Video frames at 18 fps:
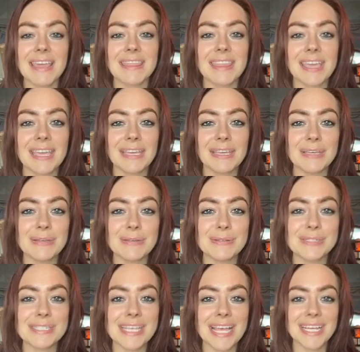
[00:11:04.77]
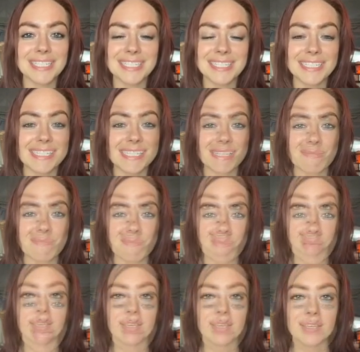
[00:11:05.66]
Thank you, Sagis.
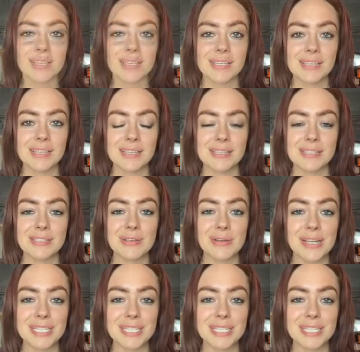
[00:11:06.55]
Bye. So